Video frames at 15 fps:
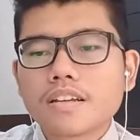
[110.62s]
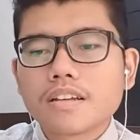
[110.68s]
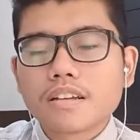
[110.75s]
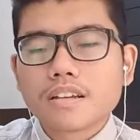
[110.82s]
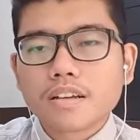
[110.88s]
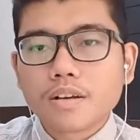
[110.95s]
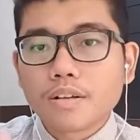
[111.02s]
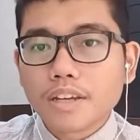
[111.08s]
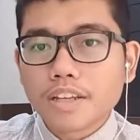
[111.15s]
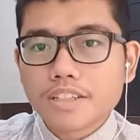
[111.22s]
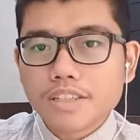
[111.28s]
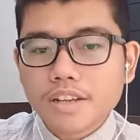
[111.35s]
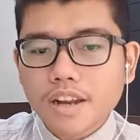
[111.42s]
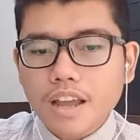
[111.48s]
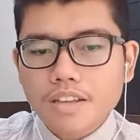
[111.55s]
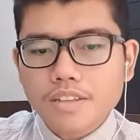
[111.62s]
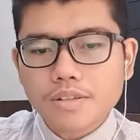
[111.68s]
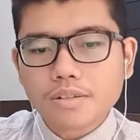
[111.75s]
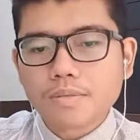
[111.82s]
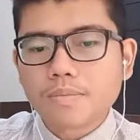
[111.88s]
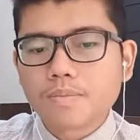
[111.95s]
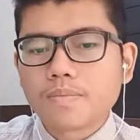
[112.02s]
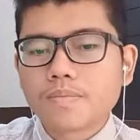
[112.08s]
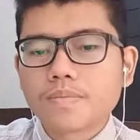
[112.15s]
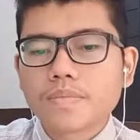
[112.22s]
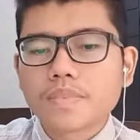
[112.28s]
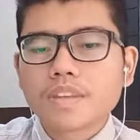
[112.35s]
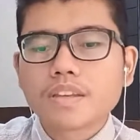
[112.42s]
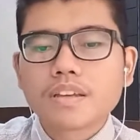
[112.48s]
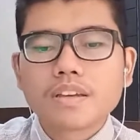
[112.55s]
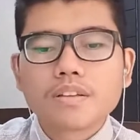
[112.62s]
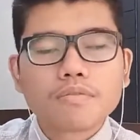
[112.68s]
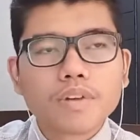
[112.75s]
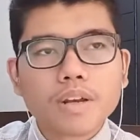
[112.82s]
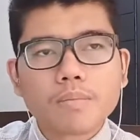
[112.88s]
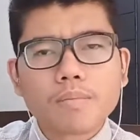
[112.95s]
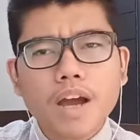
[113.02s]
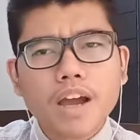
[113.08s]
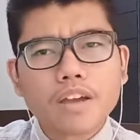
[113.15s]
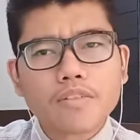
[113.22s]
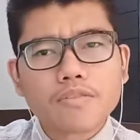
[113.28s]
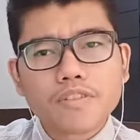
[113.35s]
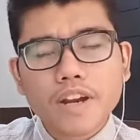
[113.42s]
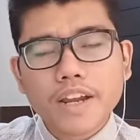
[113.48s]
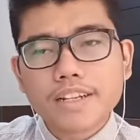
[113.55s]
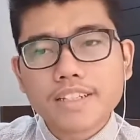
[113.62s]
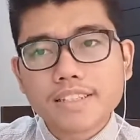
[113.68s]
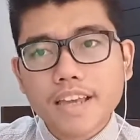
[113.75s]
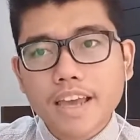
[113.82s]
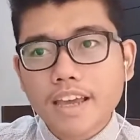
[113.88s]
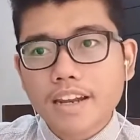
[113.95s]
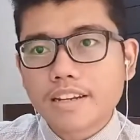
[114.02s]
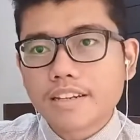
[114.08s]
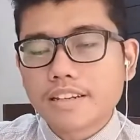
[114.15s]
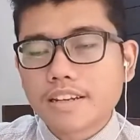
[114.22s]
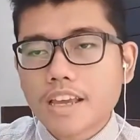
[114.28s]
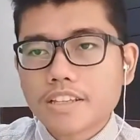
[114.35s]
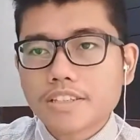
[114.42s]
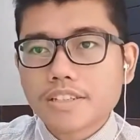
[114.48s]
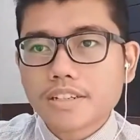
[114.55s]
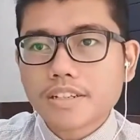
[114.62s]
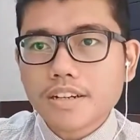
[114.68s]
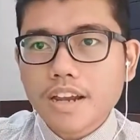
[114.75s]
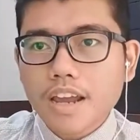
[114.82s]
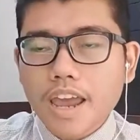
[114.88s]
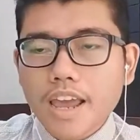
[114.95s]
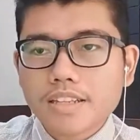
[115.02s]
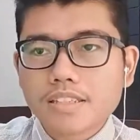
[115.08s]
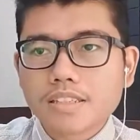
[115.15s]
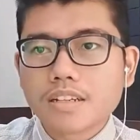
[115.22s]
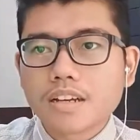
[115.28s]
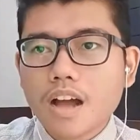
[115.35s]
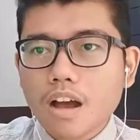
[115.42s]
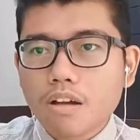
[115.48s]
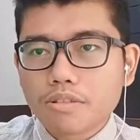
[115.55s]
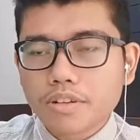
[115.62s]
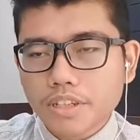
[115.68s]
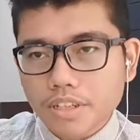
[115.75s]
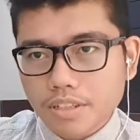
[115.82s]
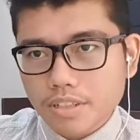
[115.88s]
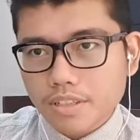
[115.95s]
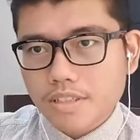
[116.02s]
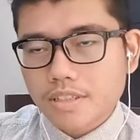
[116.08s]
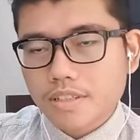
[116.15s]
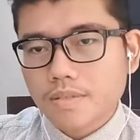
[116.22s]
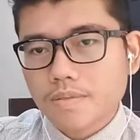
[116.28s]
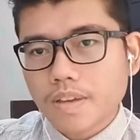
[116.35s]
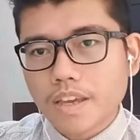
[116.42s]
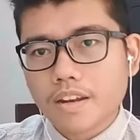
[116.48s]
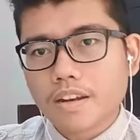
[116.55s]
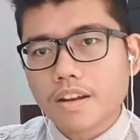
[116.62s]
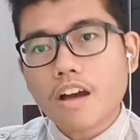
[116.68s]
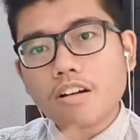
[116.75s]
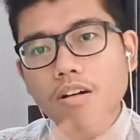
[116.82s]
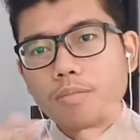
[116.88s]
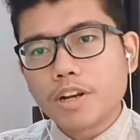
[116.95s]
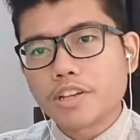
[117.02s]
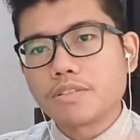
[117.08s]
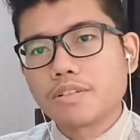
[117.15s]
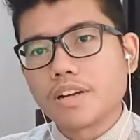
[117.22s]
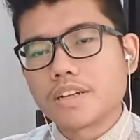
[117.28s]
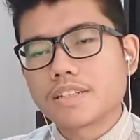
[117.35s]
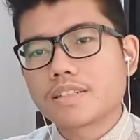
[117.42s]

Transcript: college classroom with my friends and lecture as the audience. And how about you guys?